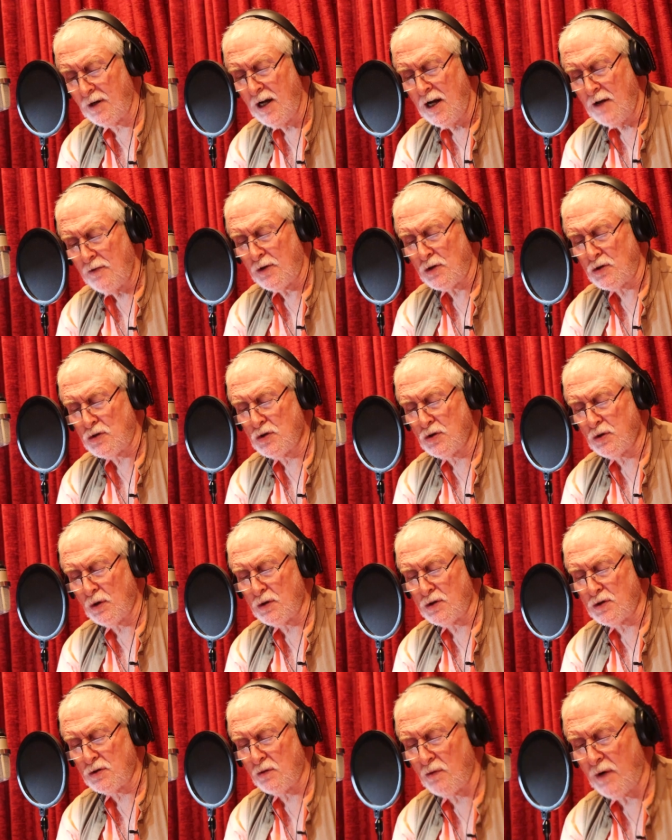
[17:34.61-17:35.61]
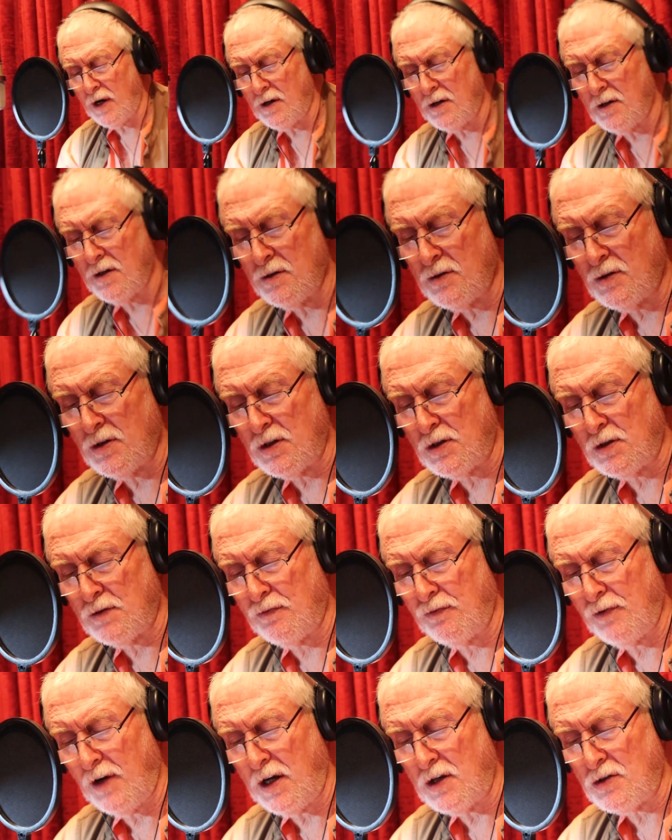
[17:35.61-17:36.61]
The search renders its
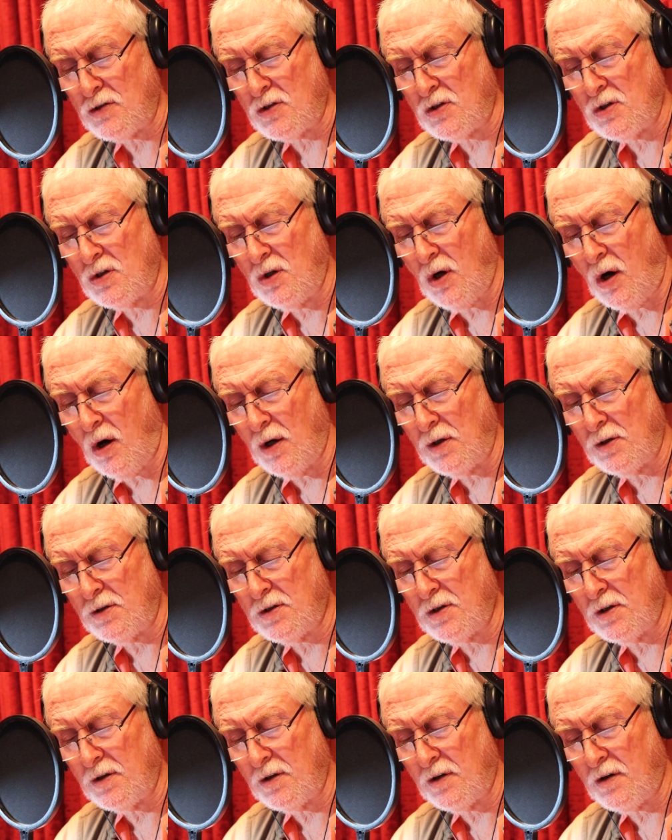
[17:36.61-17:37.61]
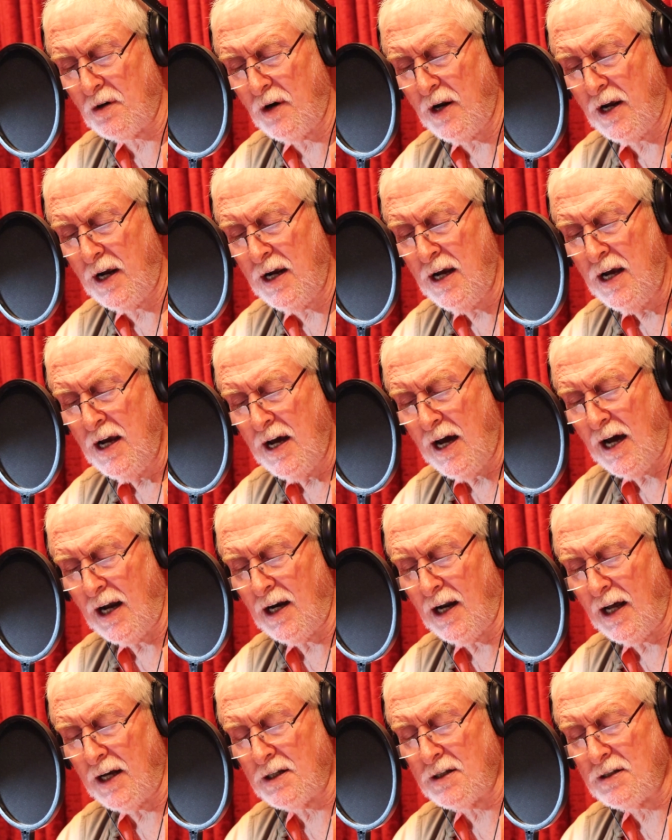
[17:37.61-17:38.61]
face gaunt and grey,
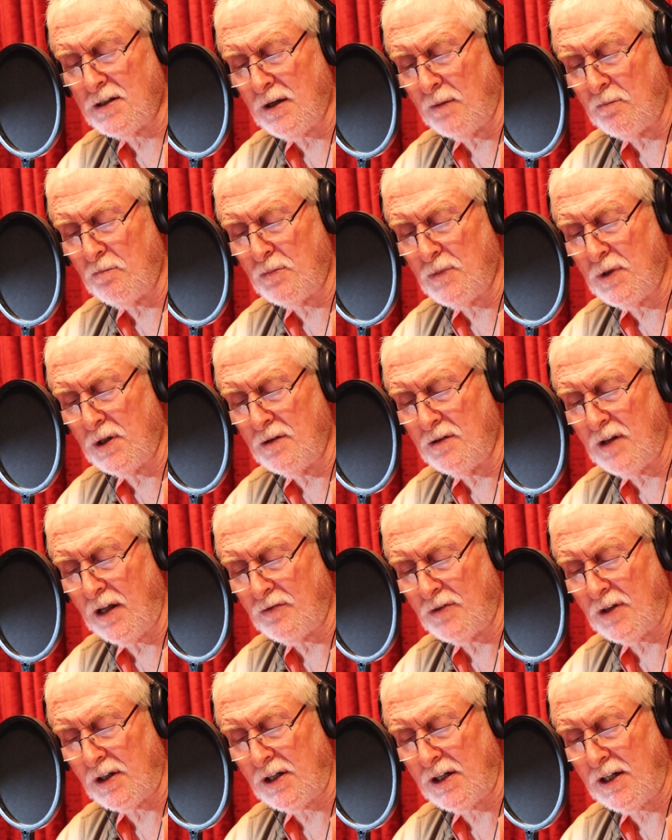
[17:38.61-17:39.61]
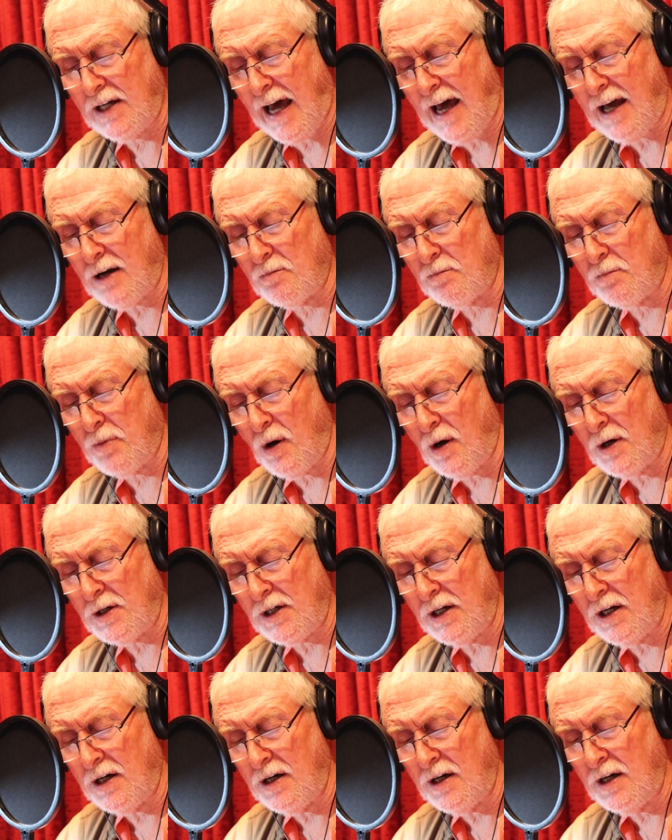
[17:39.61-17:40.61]
and like something that the cat brought
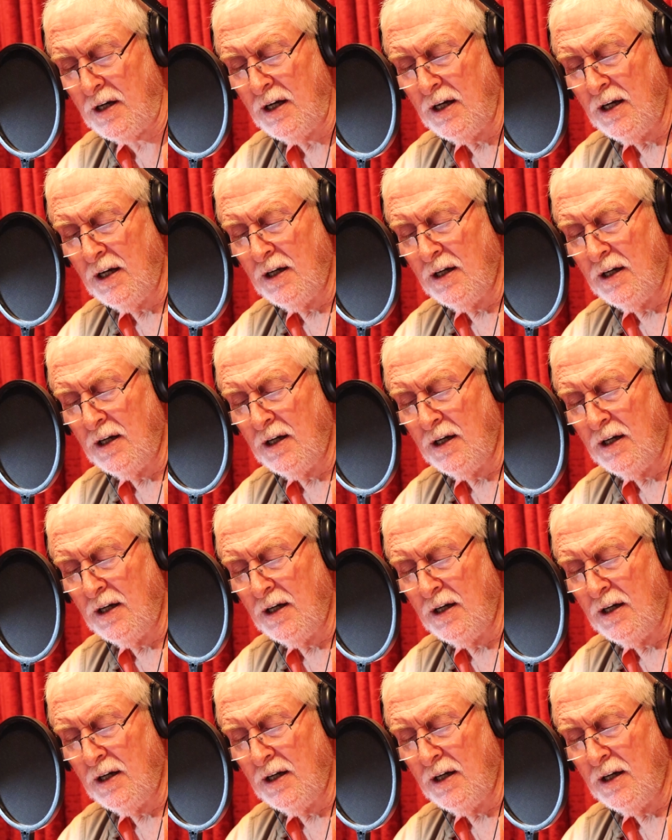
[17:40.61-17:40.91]
in.